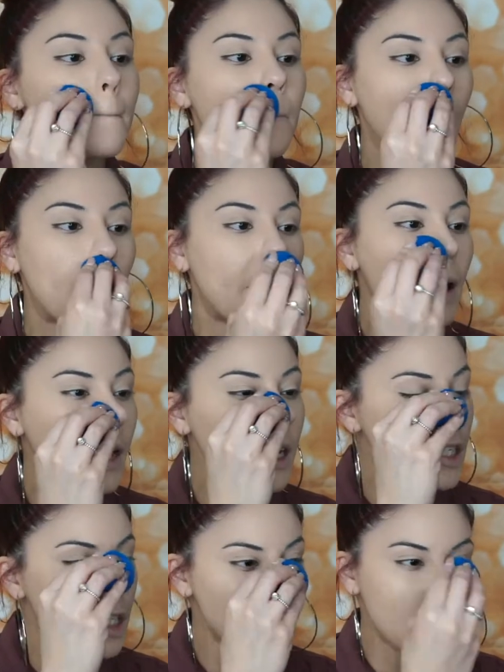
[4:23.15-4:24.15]

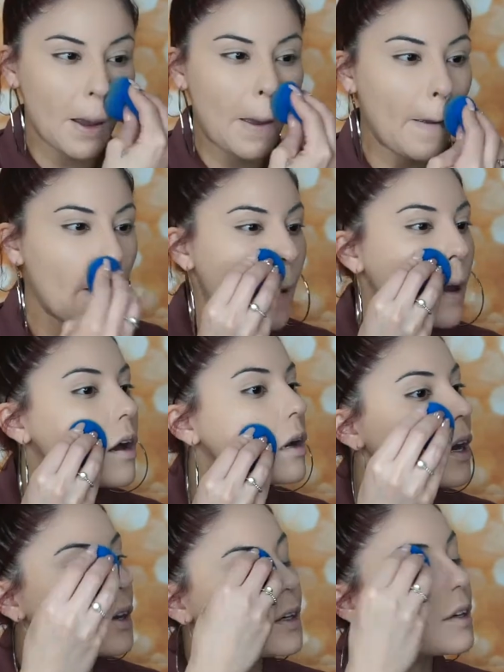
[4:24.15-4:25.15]
brush,
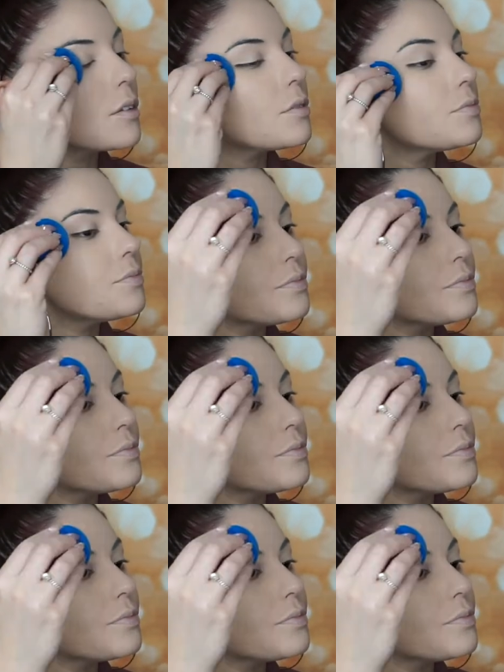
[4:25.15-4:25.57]
I don't know.